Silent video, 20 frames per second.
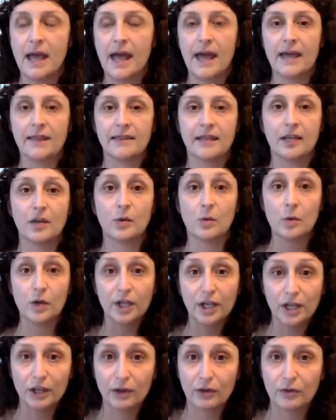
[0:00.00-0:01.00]
and like
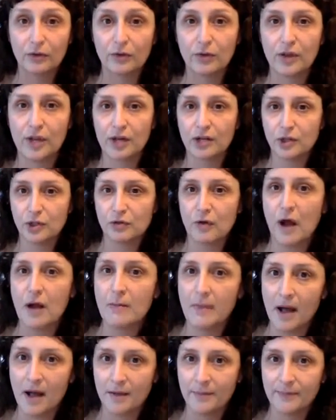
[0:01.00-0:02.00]
working through their
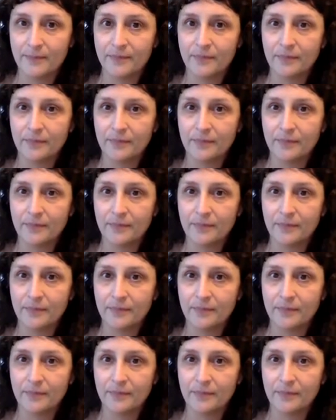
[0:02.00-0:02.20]
trauma.